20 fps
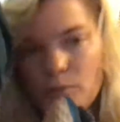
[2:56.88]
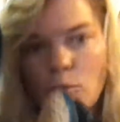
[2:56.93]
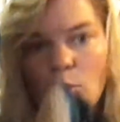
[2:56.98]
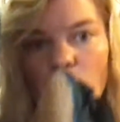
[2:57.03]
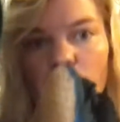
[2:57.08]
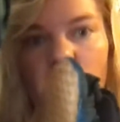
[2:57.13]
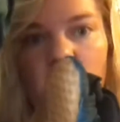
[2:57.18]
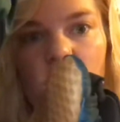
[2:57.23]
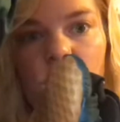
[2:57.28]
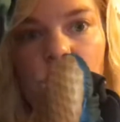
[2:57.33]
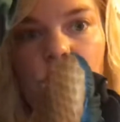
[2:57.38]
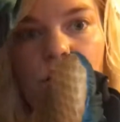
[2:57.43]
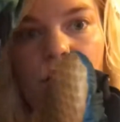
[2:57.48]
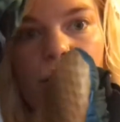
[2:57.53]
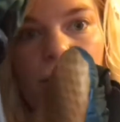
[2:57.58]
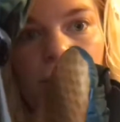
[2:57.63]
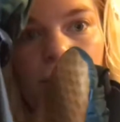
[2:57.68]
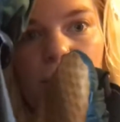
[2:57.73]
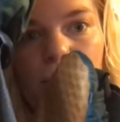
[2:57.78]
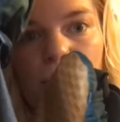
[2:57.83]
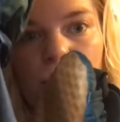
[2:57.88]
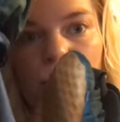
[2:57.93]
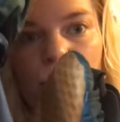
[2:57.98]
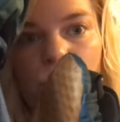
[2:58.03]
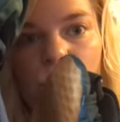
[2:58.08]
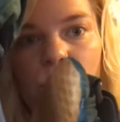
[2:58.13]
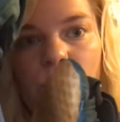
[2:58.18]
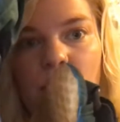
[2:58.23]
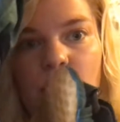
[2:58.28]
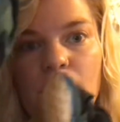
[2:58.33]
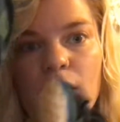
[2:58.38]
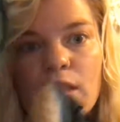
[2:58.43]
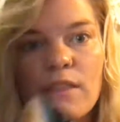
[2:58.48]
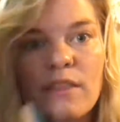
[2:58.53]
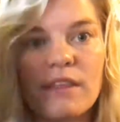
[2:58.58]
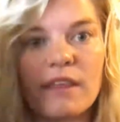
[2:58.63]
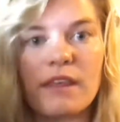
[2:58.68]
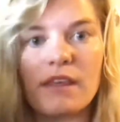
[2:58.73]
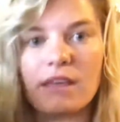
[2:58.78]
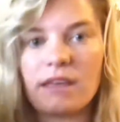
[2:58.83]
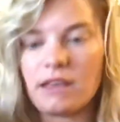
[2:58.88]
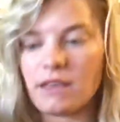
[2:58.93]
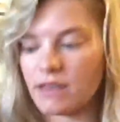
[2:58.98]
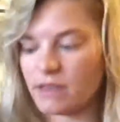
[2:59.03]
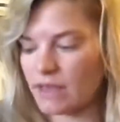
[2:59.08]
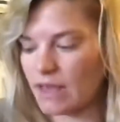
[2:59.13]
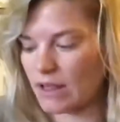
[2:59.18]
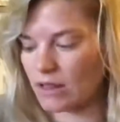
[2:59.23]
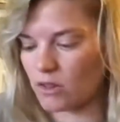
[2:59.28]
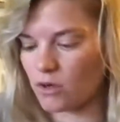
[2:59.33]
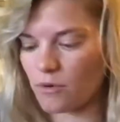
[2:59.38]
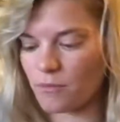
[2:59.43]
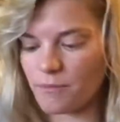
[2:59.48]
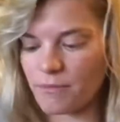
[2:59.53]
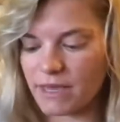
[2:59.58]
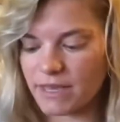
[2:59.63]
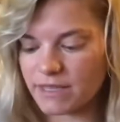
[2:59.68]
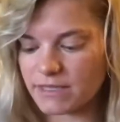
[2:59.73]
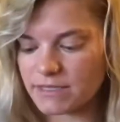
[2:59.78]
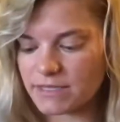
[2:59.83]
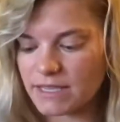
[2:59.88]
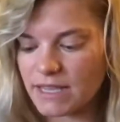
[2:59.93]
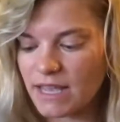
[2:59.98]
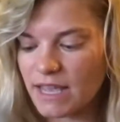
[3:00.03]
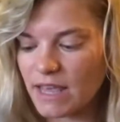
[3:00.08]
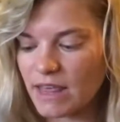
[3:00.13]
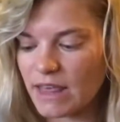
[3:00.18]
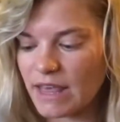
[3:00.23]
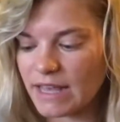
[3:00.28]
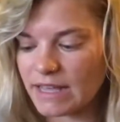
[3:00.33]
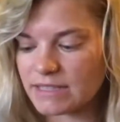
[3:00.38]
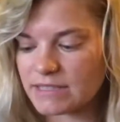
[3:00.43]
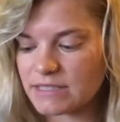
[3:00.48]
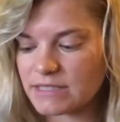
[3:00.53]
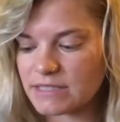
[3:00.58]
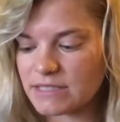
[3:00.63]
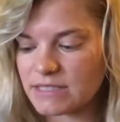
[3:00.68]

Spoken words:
where the blue and the yellow meet. And